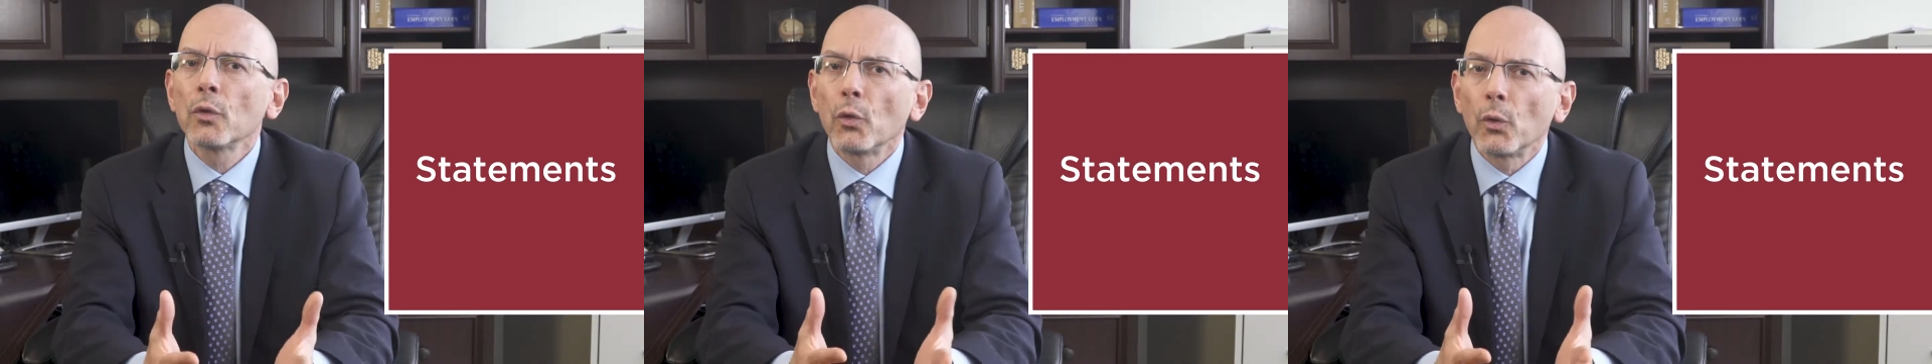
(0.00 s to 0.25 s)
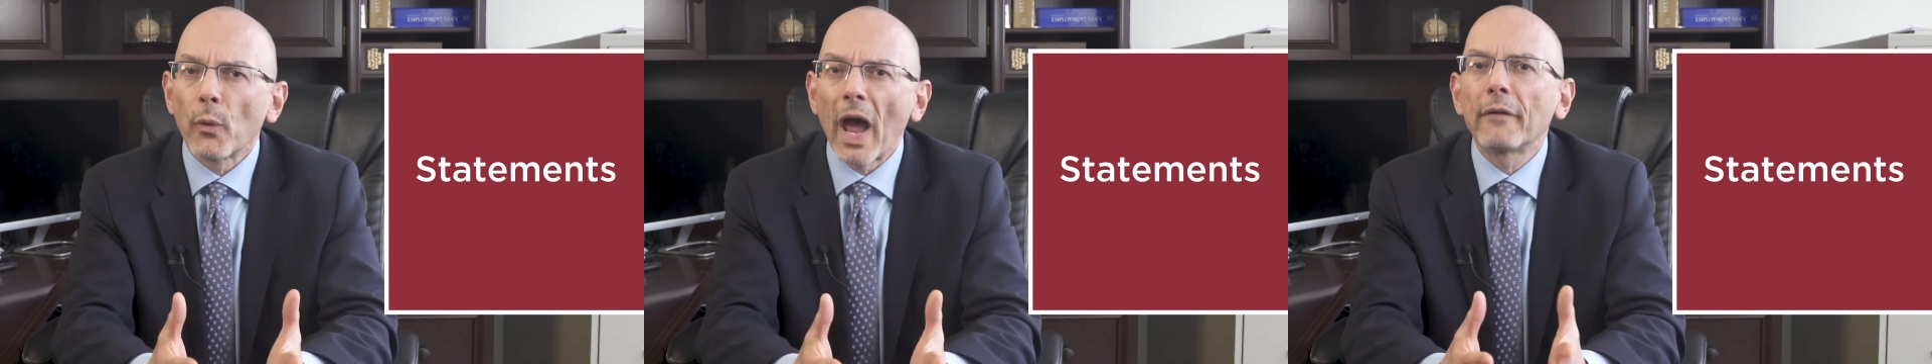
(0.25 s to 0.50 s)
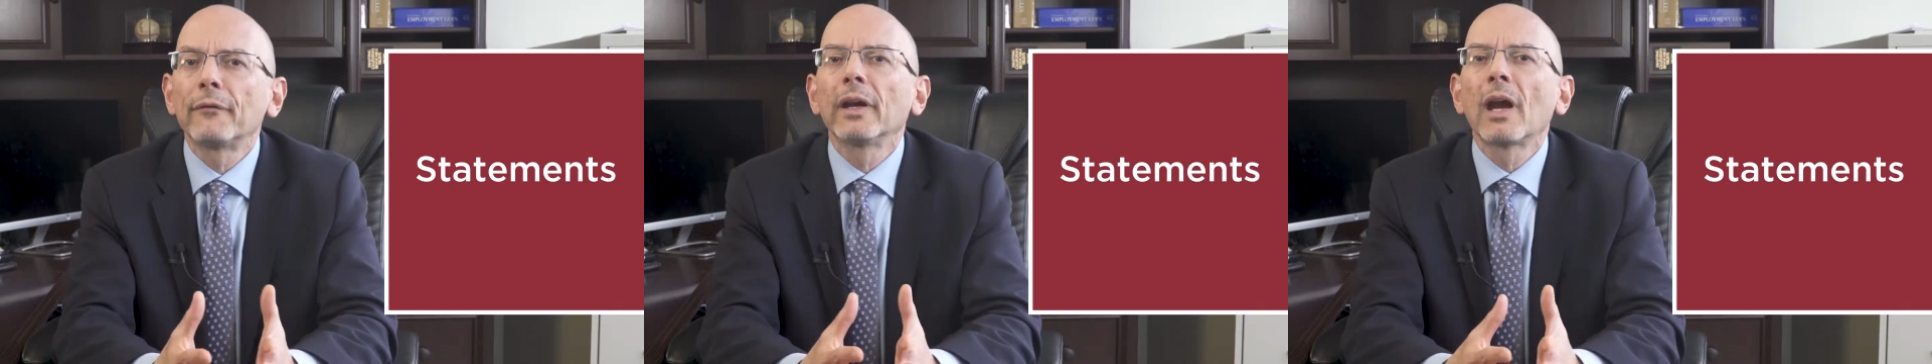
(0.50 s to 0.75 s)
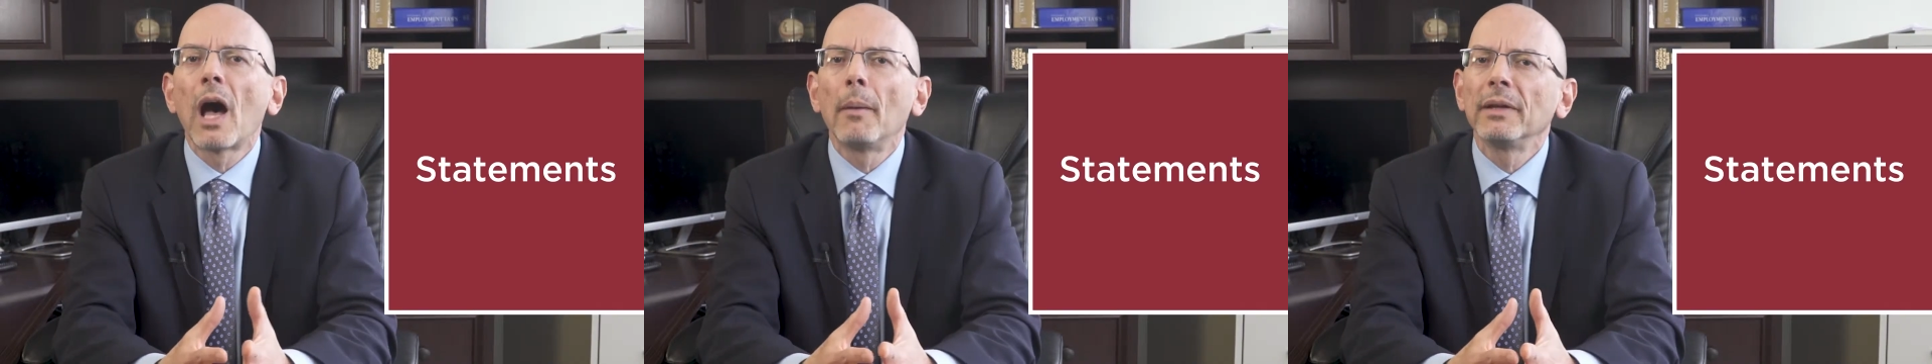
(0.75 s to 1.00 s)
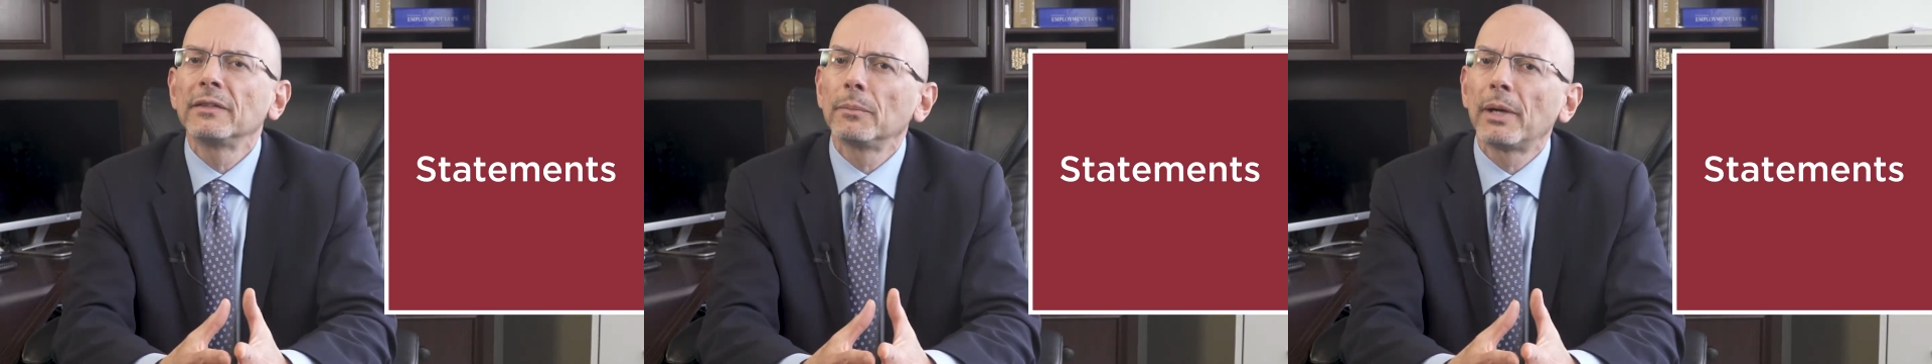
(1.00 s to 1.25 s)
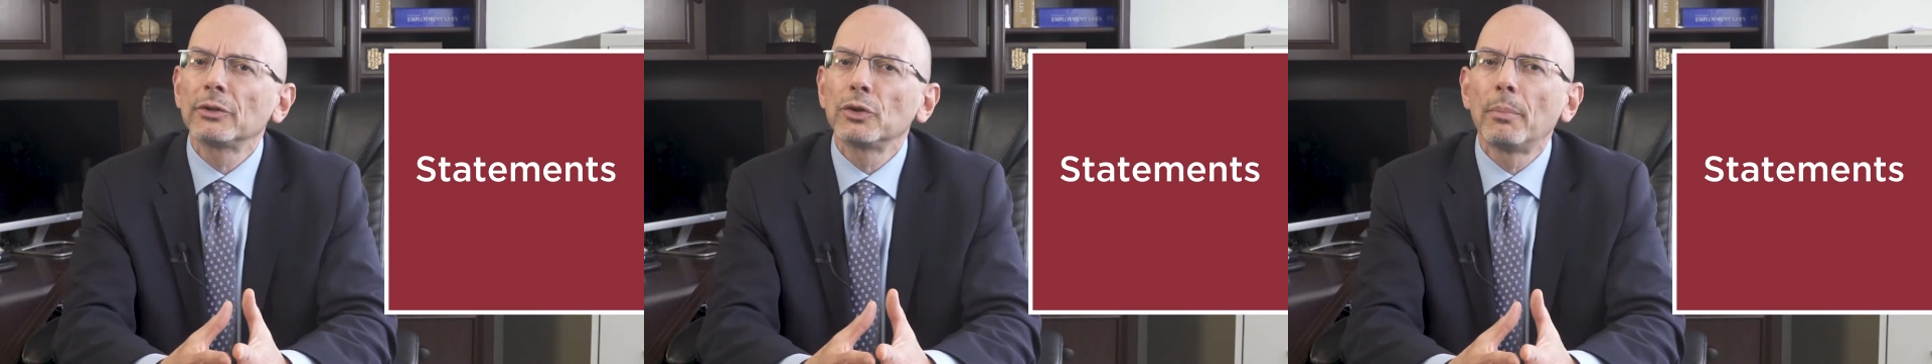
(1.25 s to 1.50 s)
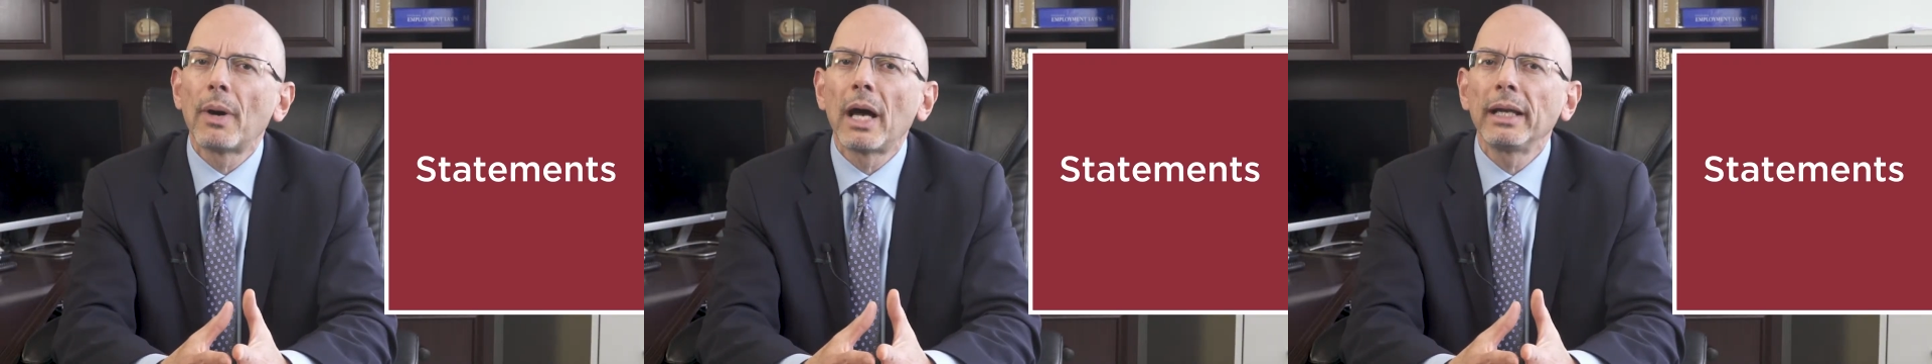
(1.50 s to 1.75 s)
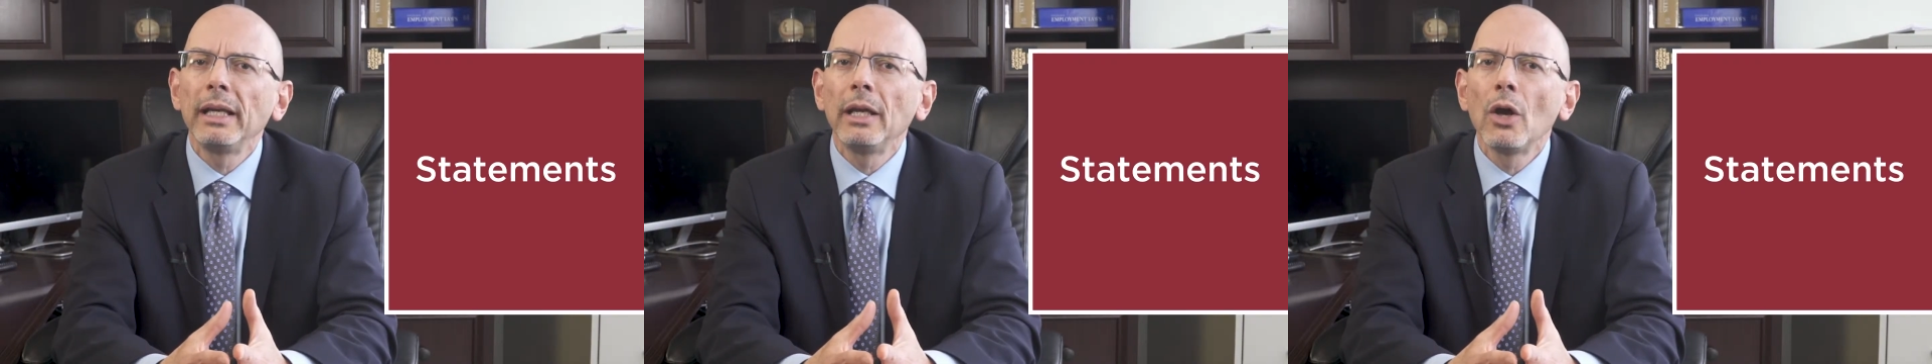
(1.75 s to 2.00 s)
graphic comments about your
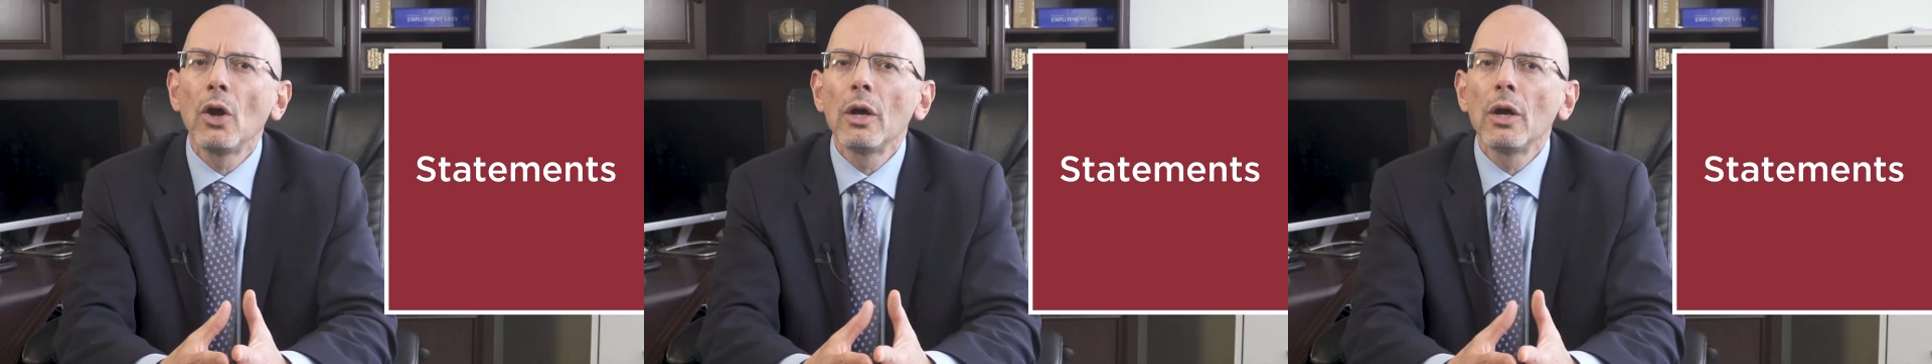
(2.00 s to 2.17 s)
body,